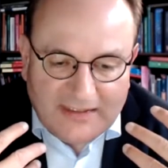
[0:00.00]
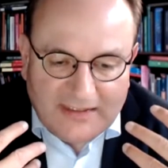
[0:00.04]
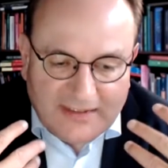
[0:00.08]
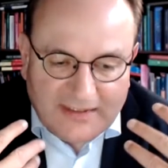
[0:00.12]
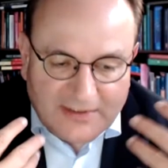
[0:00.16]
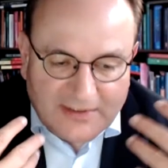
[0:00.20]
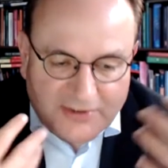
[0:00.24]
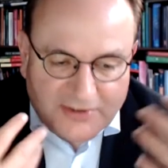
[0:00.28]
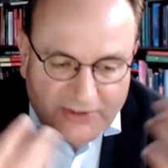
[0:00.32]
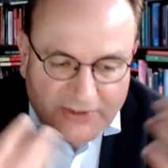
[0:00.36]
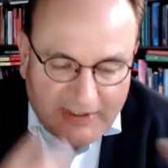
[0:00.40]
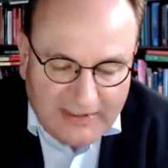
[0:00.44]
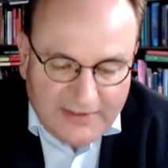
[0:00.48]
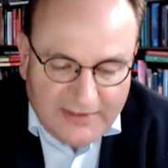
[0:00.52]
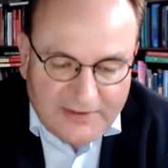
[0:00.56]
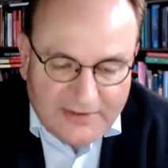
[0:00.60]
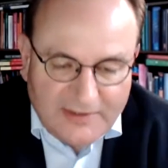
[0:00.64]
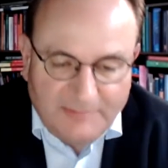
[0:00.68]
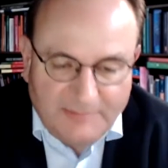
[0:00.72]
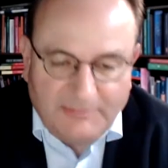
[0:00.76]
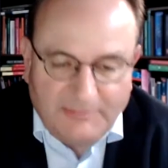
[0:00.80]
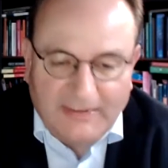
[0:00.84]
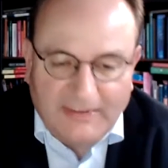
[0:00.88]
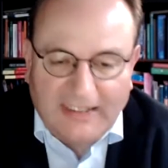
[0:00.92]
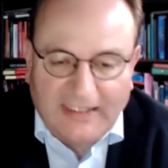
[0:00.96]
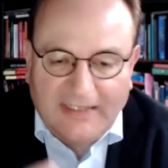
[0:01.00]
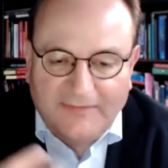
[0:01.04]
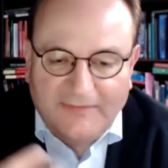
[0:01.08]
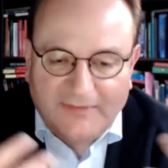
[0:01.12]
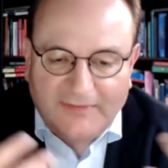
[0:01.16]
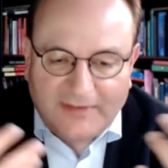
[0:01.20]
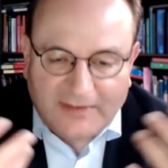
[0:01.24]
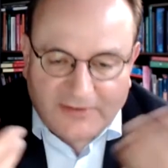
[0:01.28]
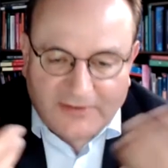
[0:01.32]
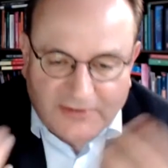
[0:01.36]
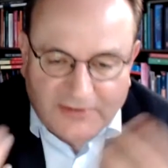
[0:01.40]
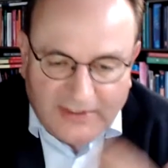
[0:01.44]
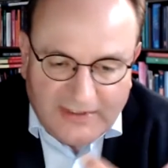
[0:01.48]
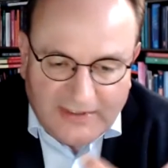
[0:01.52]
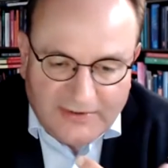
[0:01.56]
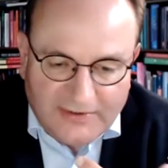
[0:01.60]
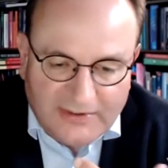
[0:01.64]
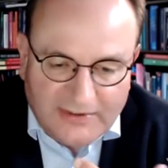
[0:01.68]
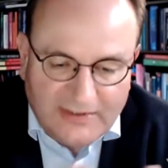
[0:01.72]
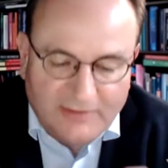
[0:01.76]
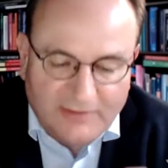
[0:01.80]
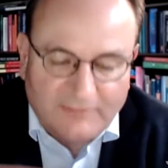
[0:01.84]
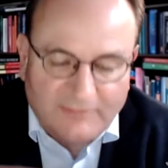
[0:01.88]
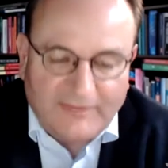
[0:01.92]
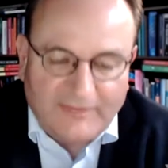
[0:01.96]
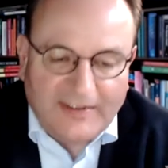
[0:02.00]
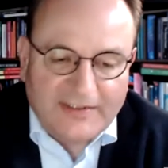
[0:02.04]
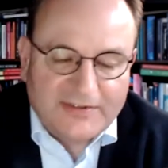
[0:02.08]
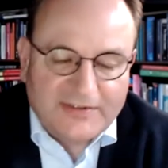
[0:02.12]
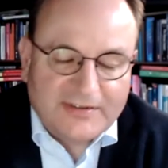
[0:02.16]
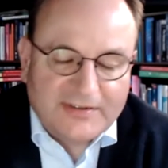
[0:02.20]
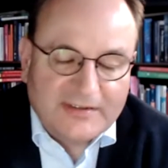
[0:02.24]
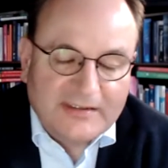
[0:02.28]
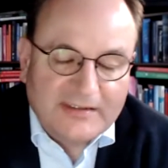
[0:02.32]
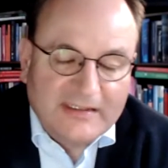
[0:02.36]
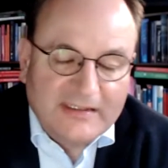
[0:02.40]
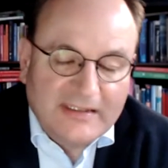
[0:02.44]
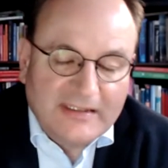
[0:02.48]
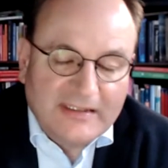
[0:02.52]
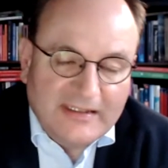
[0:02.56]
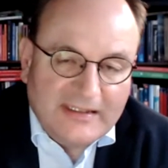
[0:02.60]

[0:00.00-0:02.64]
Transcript: a change in behavior and a change in innovation,